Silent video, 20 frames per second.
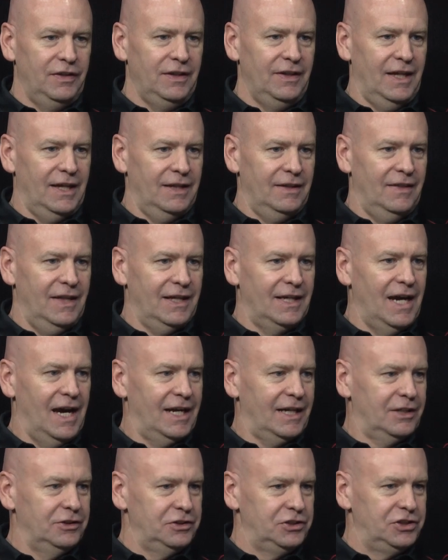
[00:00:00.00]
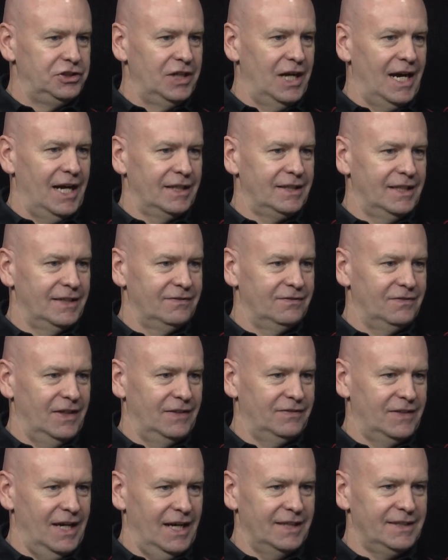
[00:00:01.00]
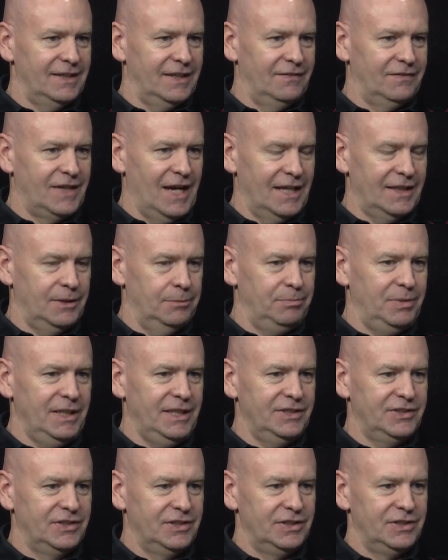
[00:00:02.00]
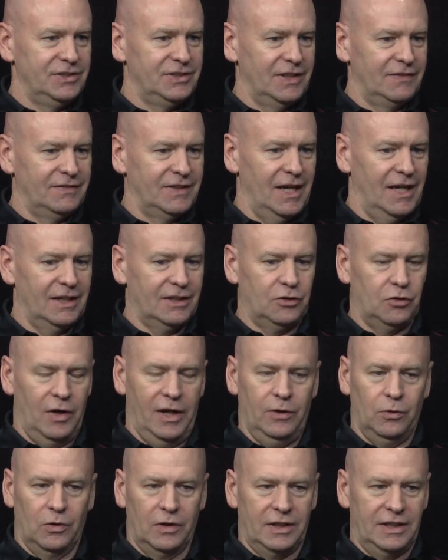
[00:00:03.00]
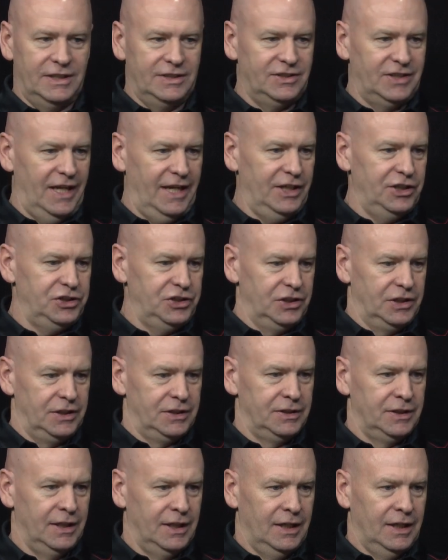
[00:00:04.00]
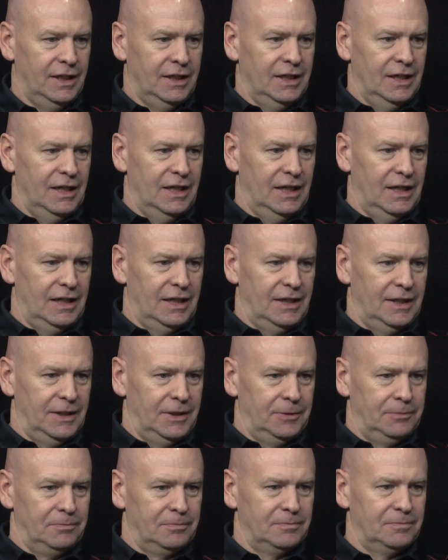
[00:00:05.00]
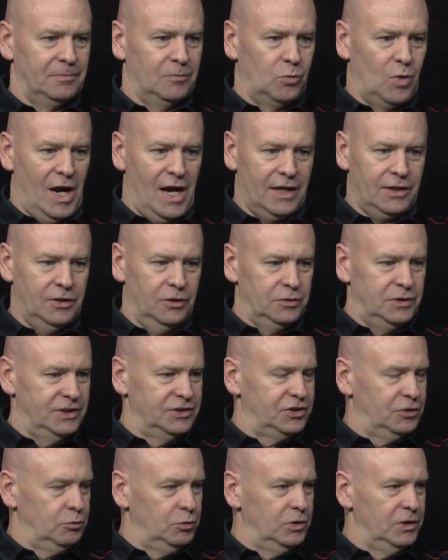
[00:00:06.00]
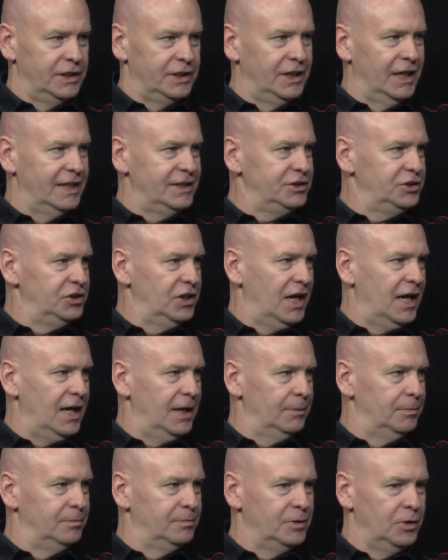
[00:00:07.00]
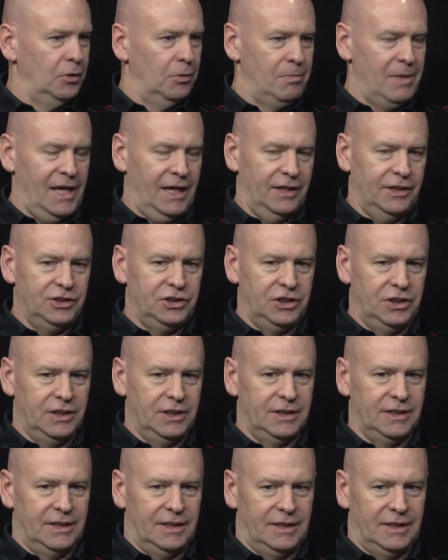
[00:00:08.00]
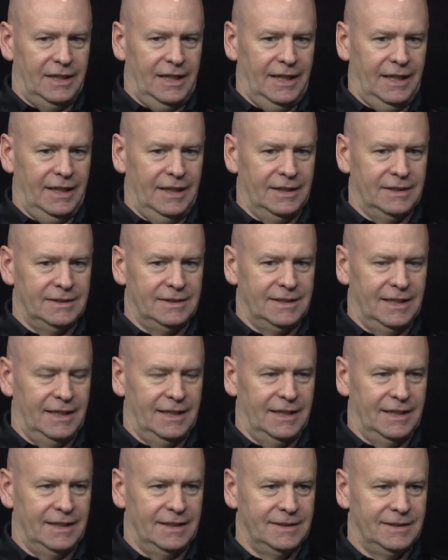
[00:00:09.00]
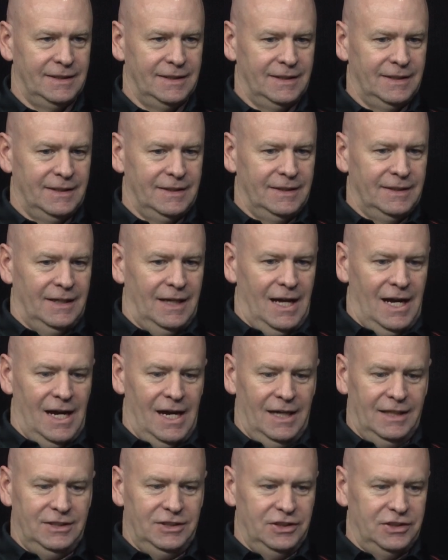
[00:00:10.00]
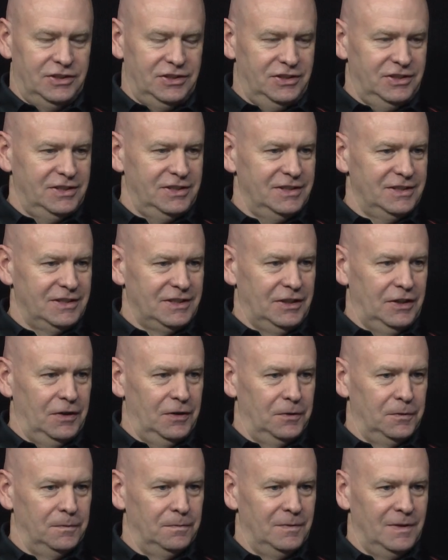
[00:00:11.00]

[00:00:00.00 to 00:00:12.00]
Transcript: they got a good shot. They've got the pieces. They've got a great organization. Rocco does a really nice job, you know, managing, and I just, you know,